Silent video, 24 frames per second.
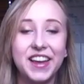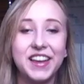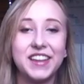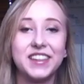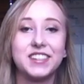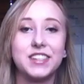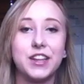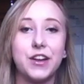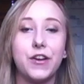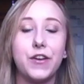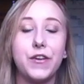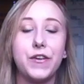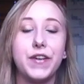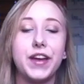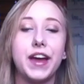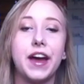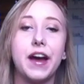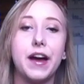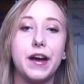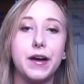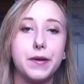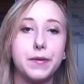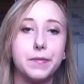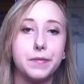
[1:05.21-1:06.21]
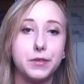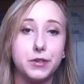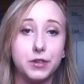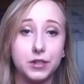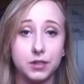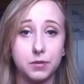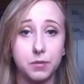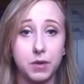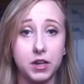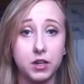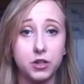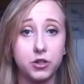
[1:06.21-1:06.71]
So
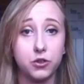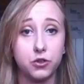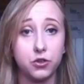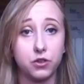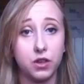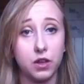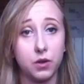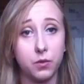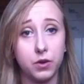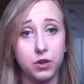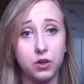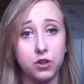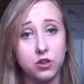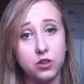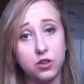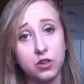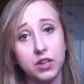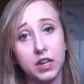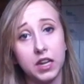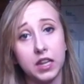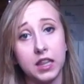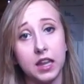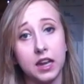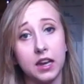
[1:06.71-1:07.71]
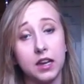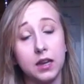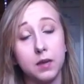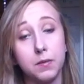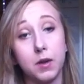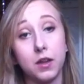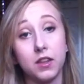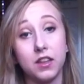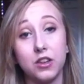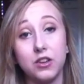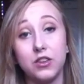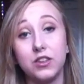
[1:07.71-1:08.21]
just make sure that when you do get that
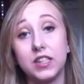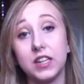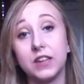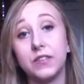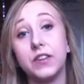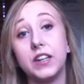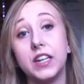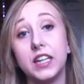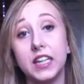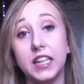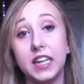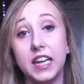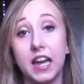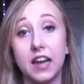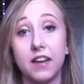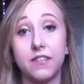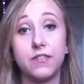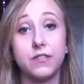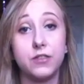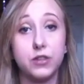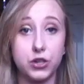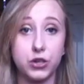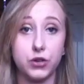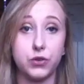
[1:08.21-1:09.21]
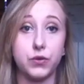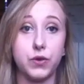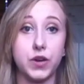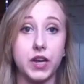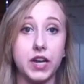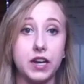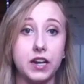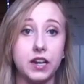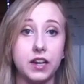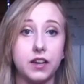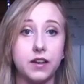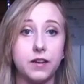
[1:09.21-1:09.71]
email that you definitely have to
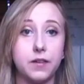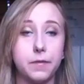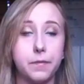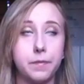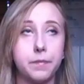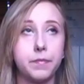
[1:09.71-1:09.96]
read it.